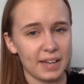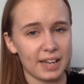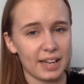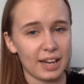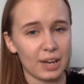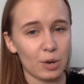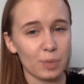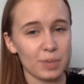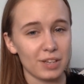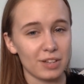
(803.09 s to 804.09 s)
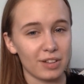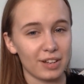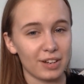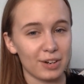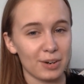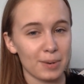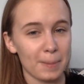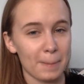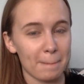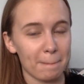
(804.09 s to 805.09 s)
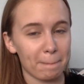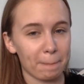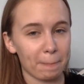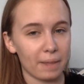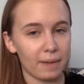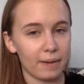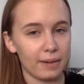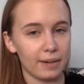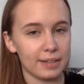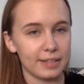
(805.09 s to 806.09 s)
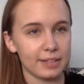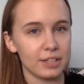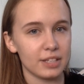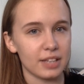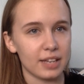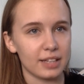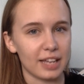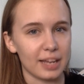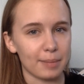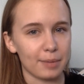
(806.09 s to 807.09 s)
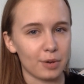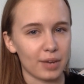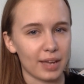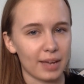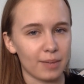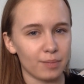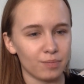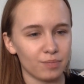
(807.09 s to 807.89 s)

And I hope Eclair is at least endgame, okay?